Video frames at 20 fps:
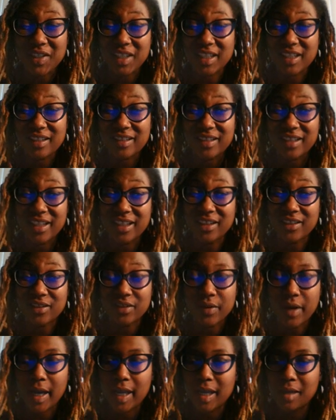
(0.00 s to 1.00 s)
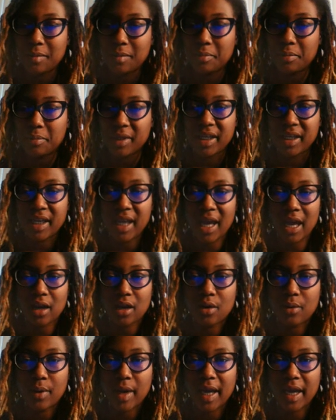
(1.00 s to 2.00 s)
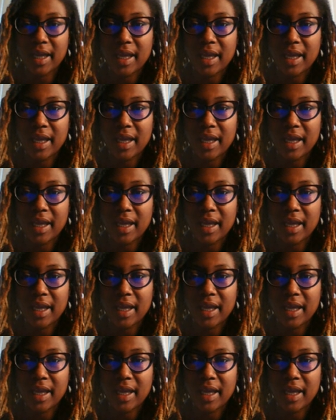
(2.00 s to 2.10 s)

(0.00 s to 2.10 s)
10 tens, right? But not quite.